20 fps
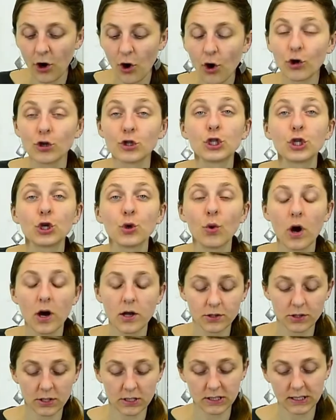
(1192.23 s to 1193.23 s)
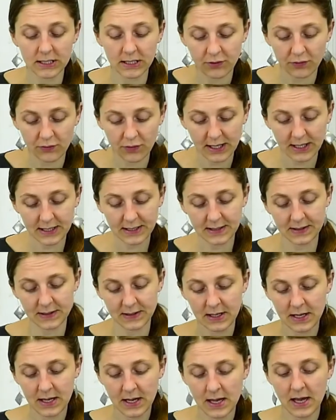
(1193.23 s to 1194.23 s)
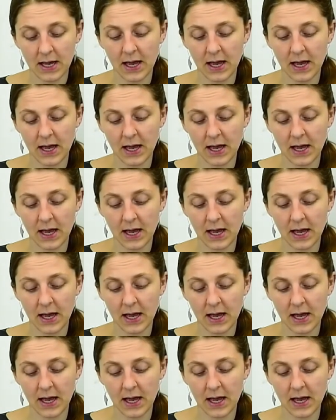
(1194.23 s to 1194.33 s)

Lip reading: on 200 degrees